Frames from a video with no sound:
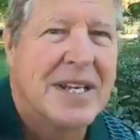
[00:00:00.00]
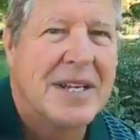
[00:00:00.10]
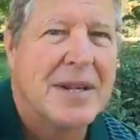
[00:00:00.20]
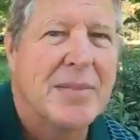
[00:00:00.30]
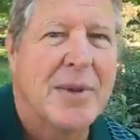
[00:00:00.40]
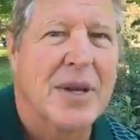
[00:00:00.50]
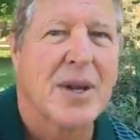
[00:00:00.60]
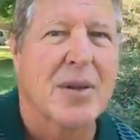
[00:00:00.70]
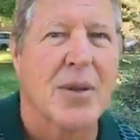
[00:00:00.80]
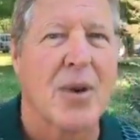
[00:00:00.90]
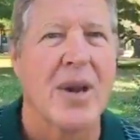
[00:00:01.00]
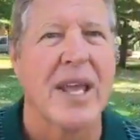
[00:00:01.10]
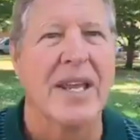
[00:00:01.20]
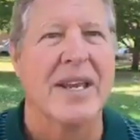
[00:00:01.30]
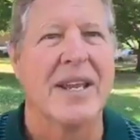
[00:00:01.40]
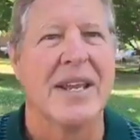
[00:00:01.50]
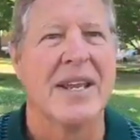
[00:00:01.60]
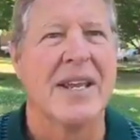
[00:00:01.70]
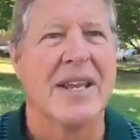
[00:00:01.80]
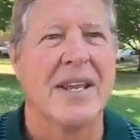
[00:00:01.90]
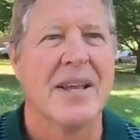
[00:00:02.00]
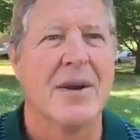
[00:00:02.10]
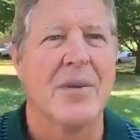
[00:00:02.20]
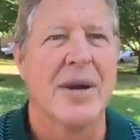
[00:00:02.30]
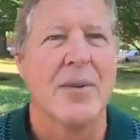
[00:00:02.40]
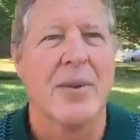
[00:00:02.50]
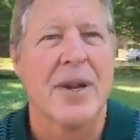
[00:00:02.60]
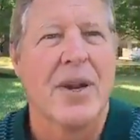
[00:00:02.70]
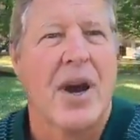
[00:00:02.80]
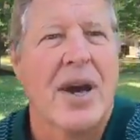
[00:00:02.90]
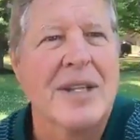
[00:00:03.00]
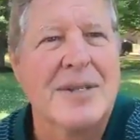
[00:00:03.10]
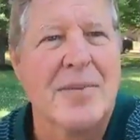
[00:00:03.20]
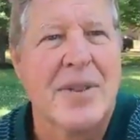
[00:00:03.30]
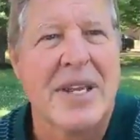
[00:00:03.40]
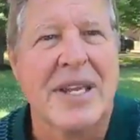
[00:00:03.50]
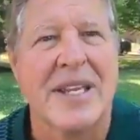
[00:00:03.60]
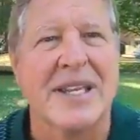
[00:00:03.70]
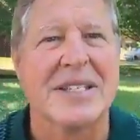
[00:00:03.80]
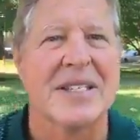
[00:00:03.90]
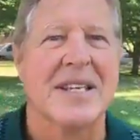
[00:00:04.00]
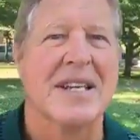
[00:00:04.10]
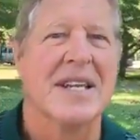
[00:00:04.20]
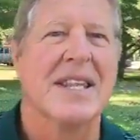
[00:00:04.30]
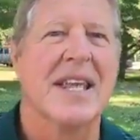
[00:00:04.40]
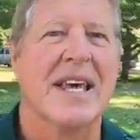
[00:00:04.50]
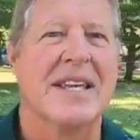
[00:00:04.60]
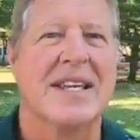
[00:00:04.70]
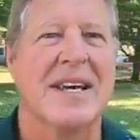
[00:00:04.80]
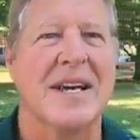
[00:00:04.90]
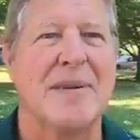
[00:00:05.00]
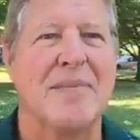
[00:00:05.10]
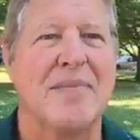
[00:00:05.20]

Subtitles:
it, but going to go late. What an awesome thing it is that you're